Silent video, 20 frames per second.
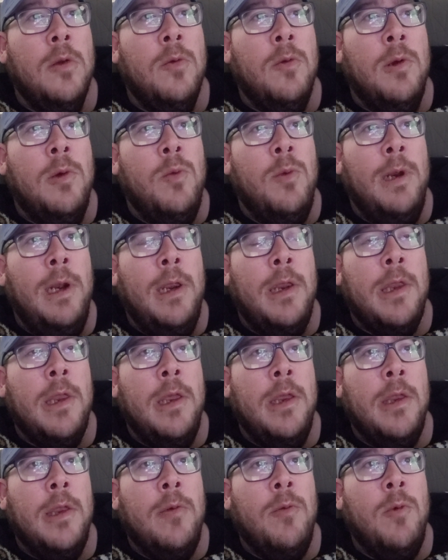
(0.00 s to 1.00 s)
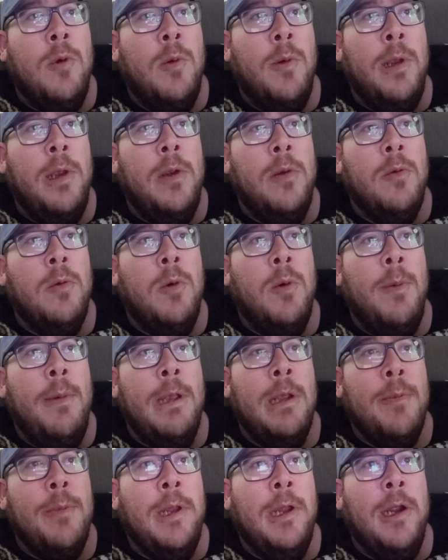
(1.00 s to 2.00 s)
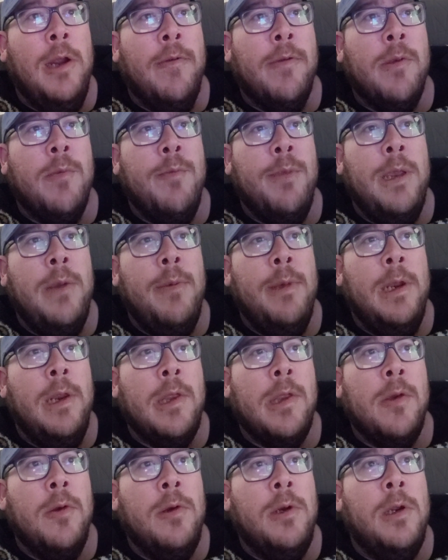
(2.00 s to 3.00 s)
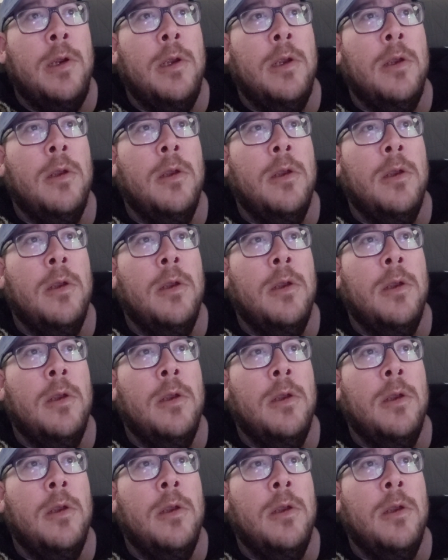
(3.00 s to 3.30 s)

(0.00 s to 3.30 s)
One winning season where we, where we made the playoffs and beat Minnesota.